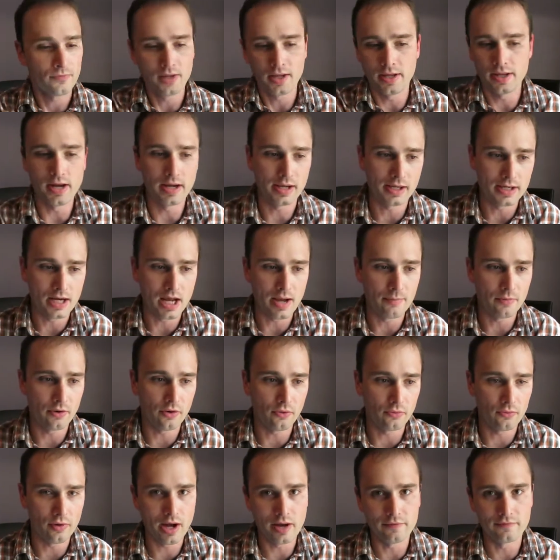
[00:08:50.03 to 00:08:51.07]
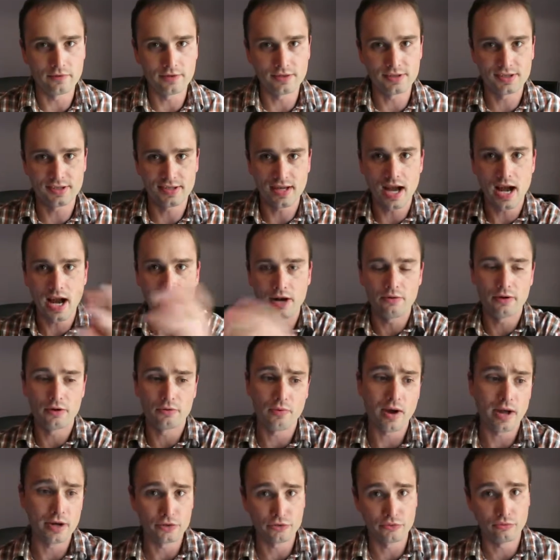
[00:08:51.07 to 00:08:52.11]
an economical rod versus a higher end
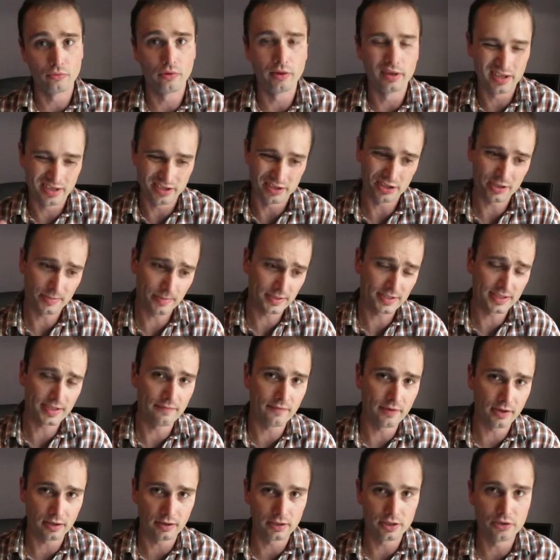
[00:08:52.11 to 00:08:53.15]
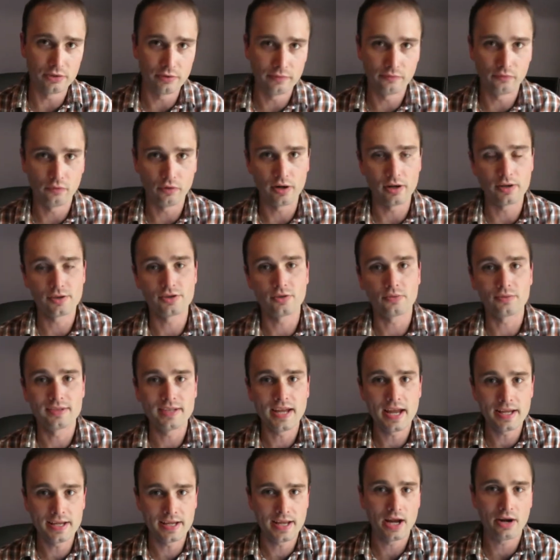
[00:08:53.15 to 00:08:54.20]
rod is really going to specifically do for you. So
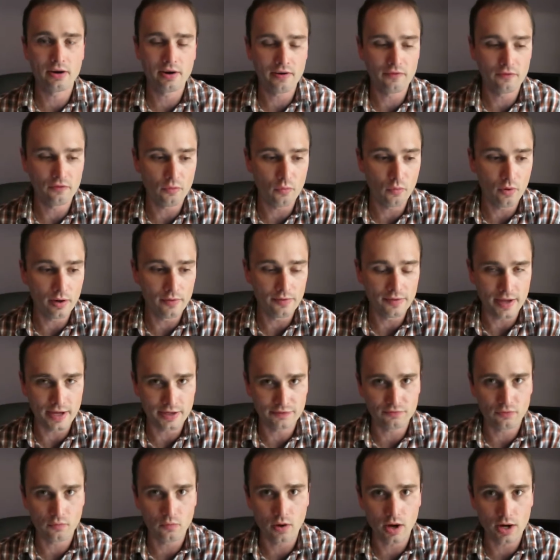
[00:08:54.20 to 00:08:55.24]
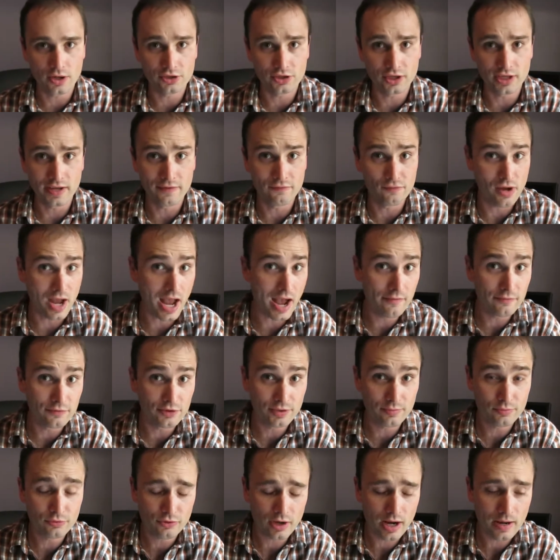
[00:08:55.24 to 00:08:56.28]
take care, everyone. Thanks for watching. If you haven't
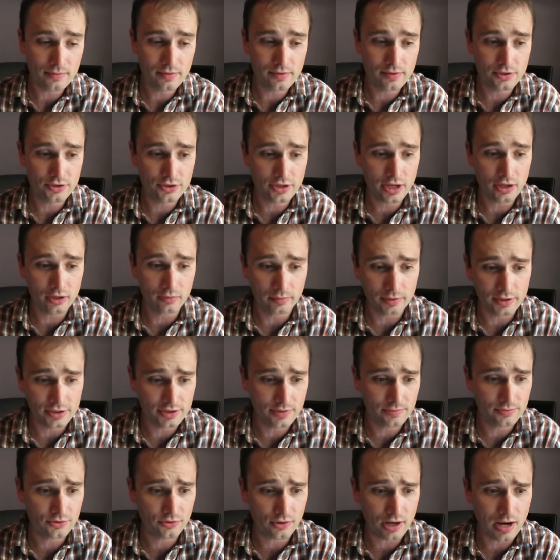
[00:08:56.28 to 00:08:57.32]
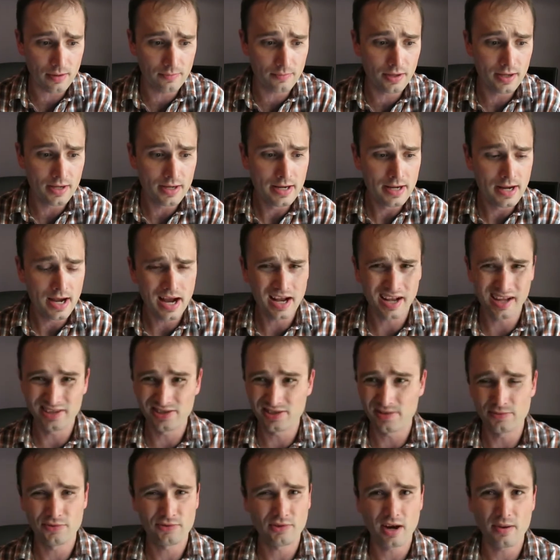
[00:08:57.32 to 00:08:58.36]
subscribed to the channel, please subscribe. I got a
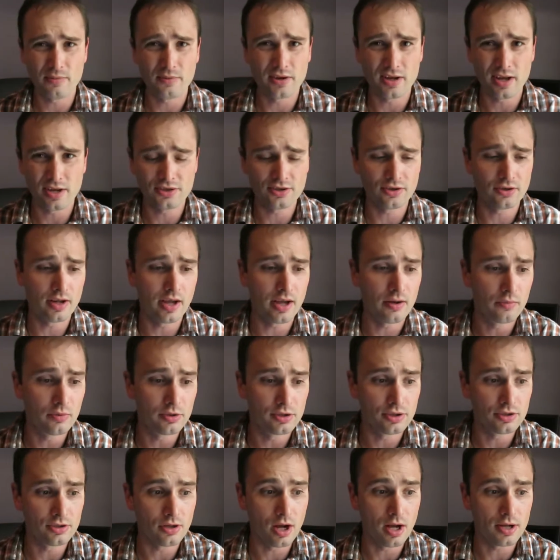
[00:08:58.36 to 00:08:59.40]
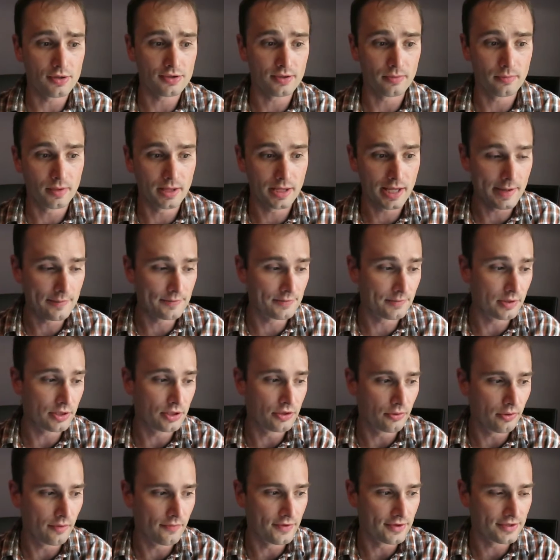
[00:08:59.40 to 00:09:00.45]
subscriber yesterday, which is awesome. It keeps me
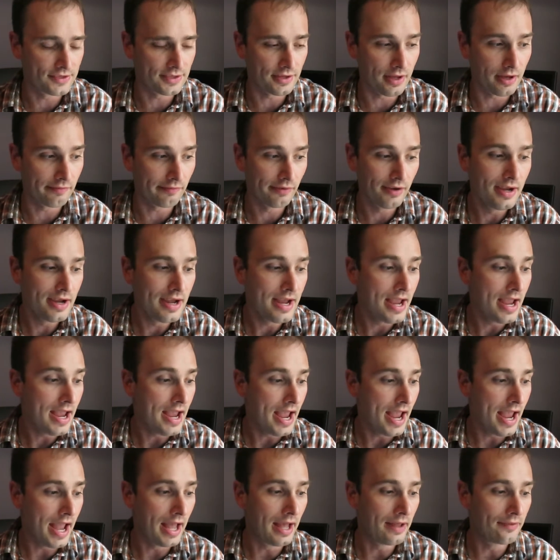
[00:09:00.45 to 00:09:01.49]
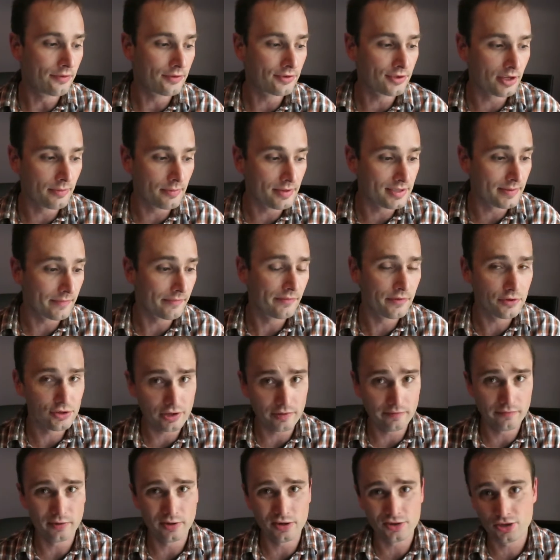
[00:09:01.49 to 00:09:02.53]
doing this stuff. And there's going to be some
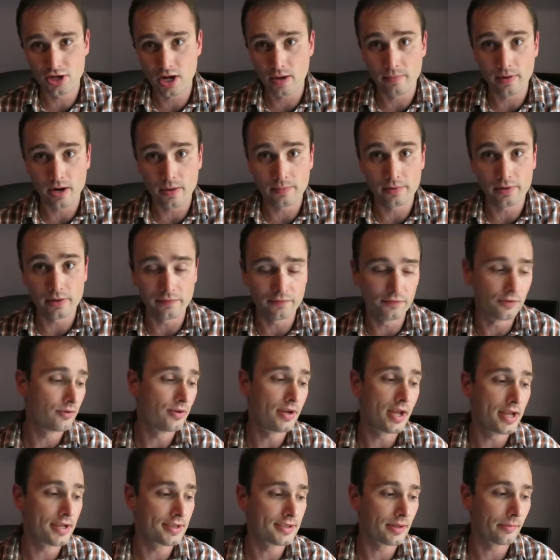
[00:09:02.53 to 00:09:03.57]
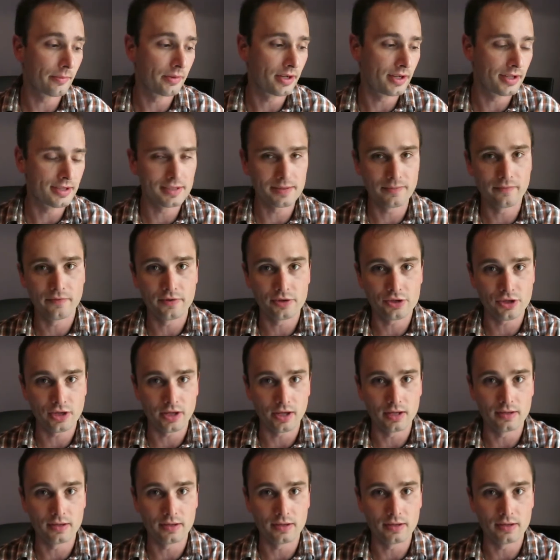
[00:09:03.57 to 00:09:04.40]
fishing footage coming up in a few days. I'm going to get some fishing